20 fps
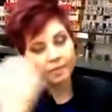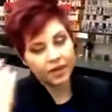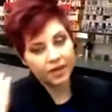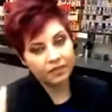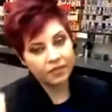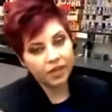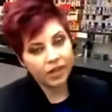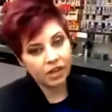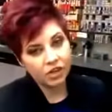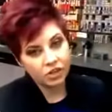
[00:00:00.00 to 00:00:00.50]
I'm
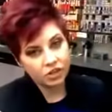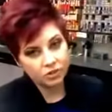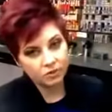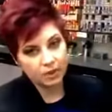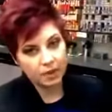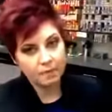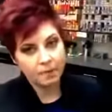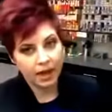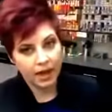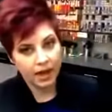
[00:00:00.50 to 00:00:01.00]
even going to do
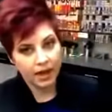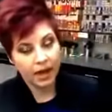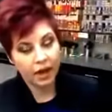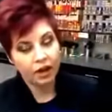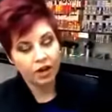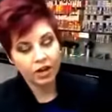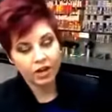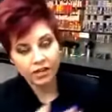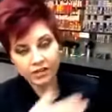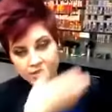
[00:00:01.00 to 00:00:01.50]
my bang
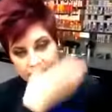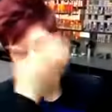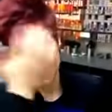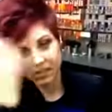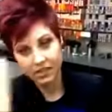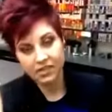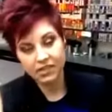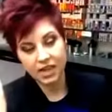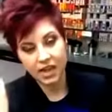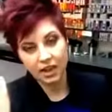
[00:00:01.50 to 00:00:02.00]
areas
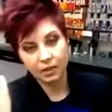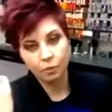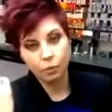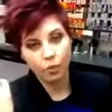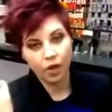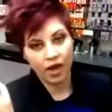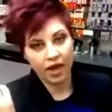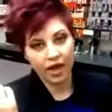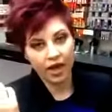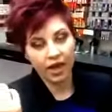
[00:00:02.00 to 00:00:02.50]
the same
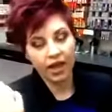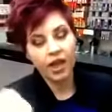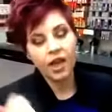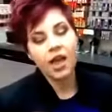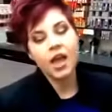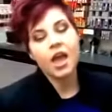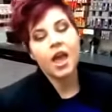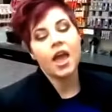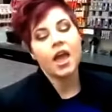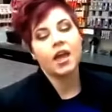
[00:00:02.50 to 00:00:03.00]
way,
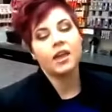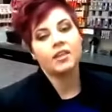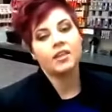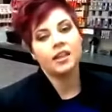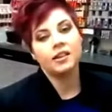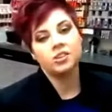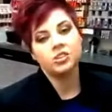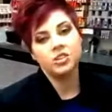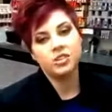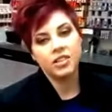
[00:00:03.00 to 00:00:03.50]
And
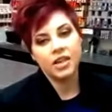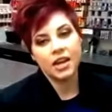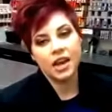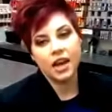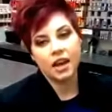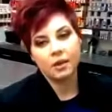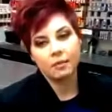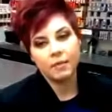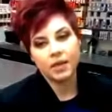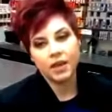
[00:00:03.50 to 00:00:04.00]
that's just going
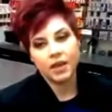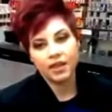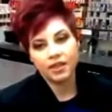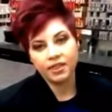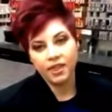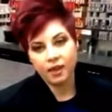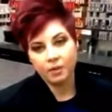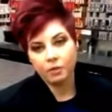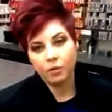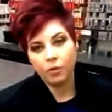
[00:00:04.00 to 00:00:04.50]
to help me
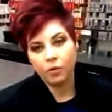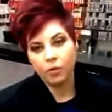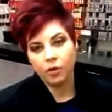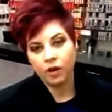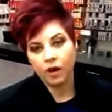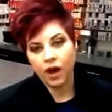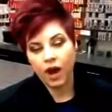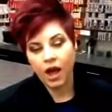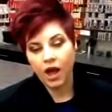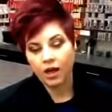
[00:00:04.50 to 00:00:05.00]
get that
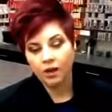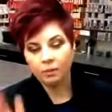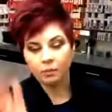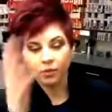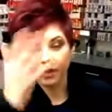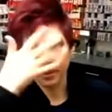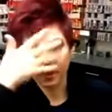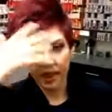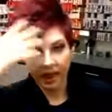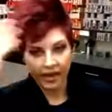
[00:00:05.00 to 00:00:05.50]
more
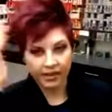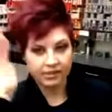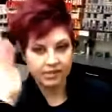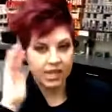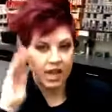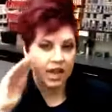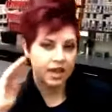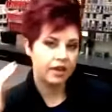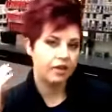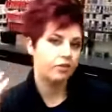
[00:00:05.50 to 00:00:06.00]

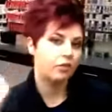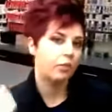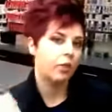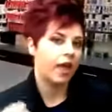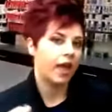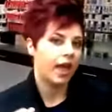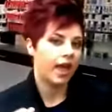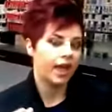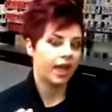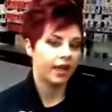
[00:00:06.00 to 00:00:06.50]
relaxed kind of
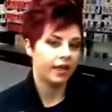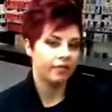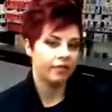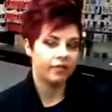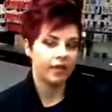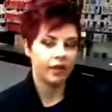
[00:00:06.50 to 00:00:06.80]
wave,